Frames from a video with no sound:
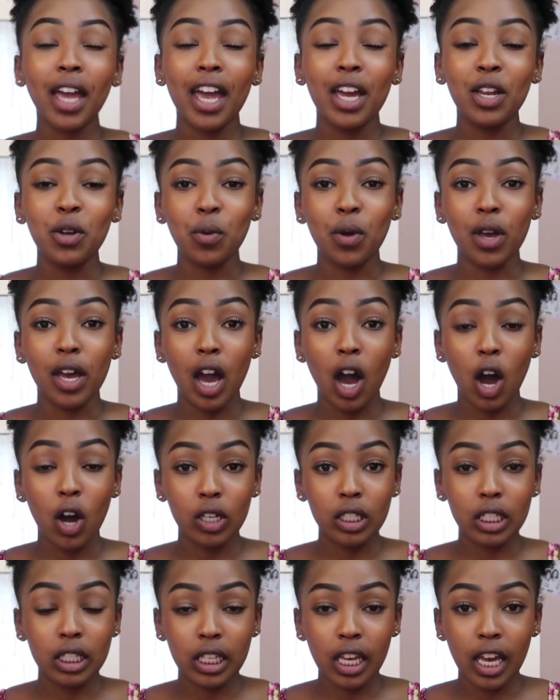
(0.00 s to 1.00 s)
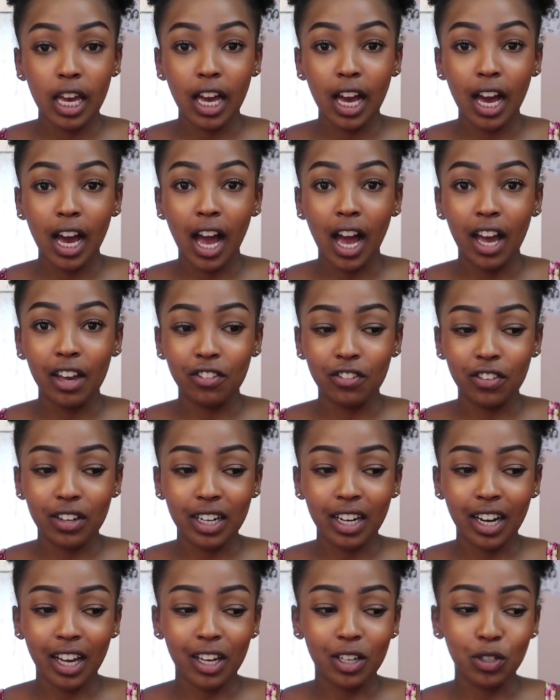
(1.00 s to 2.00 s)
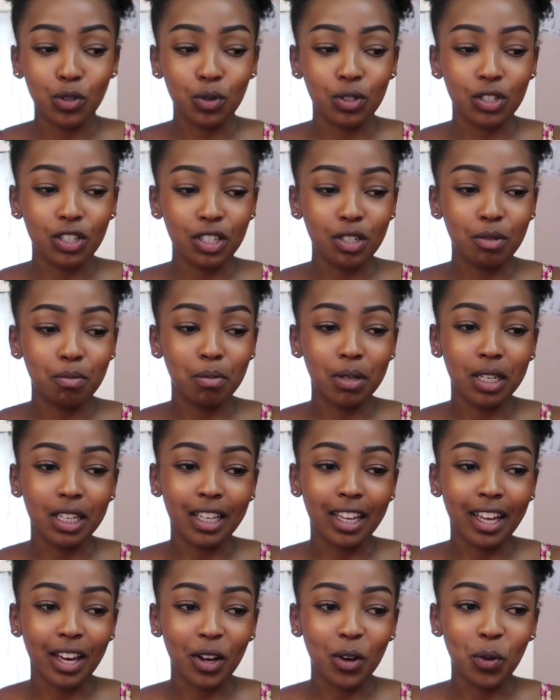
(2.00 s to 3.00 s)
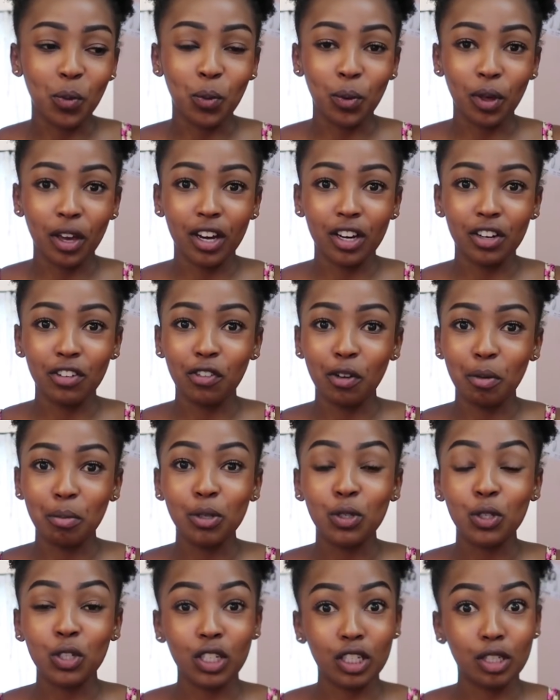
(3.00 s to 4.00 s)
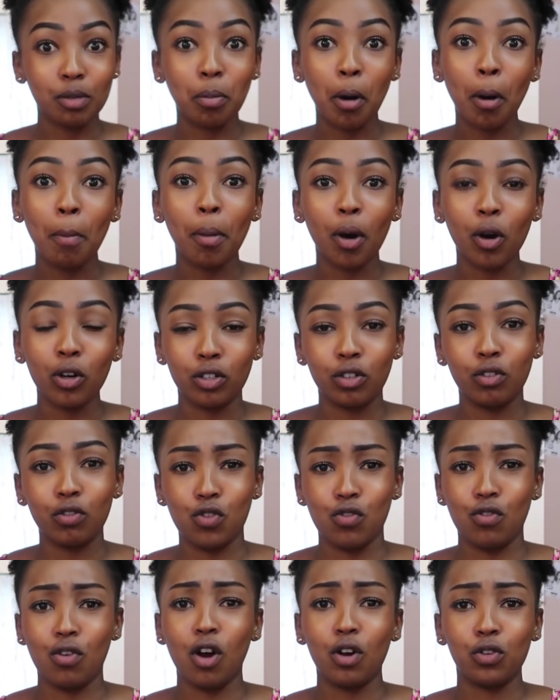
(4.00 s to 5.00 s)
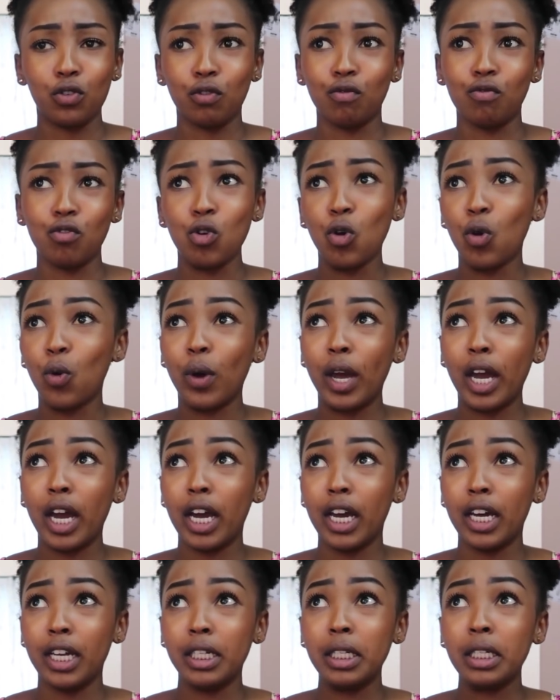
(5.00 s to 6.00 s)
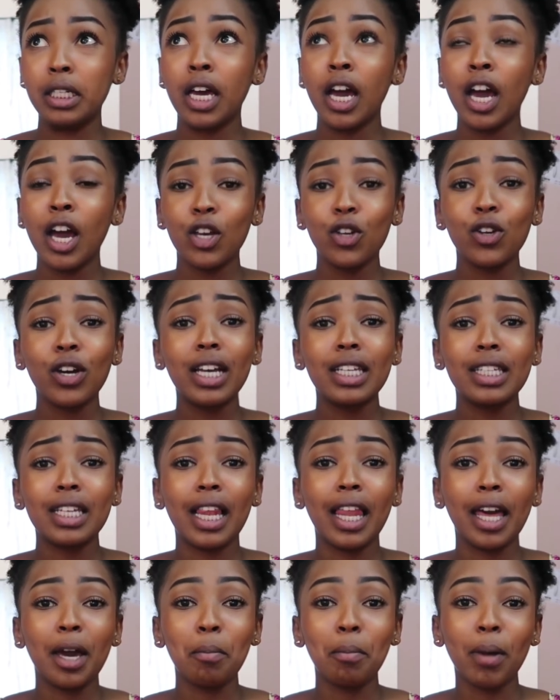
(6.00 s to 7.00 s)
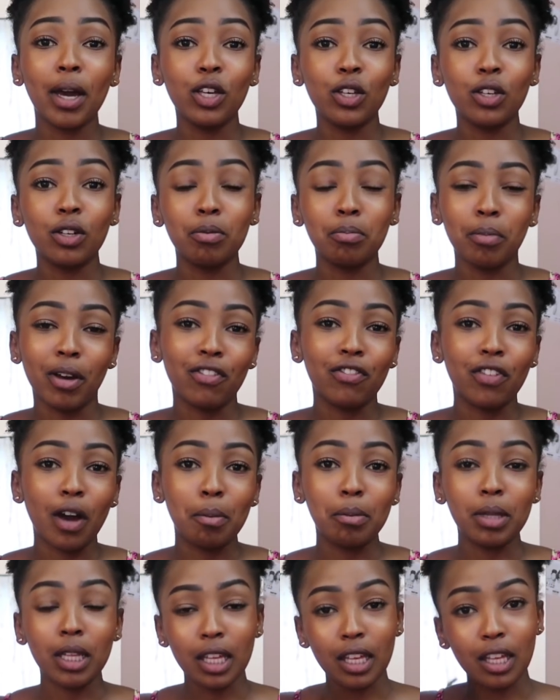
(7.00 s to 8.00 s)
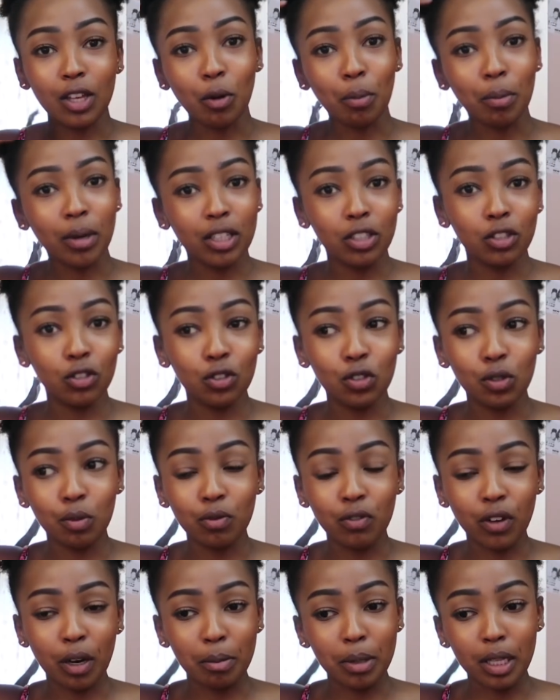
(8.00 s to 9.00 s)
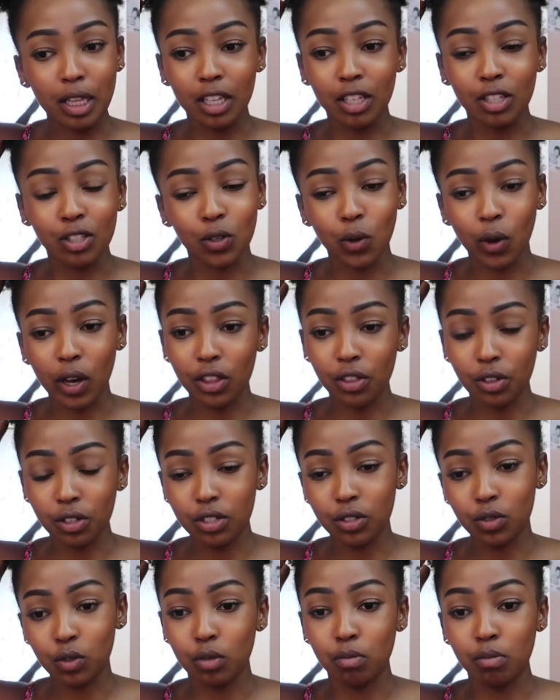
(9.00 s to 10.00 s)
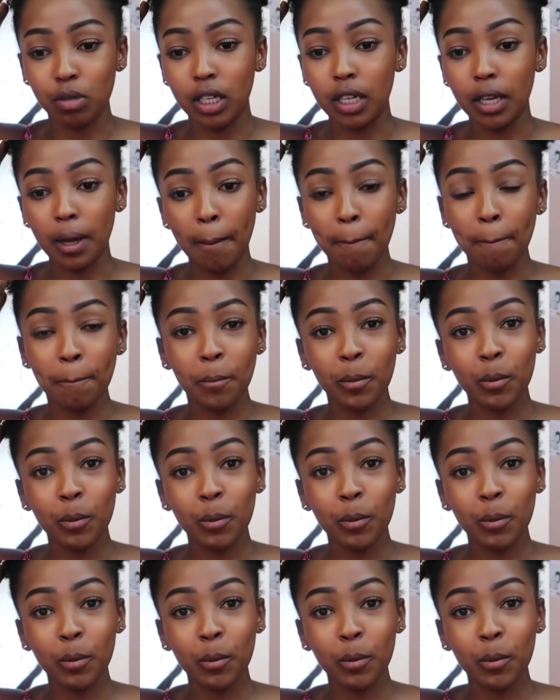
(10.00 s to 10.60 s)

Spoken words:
Anyway, I was saying I felt like it would just be like weird for me to just pop out of nowhere, and you guys are like my family, you're my YouTube family, so I thought it would be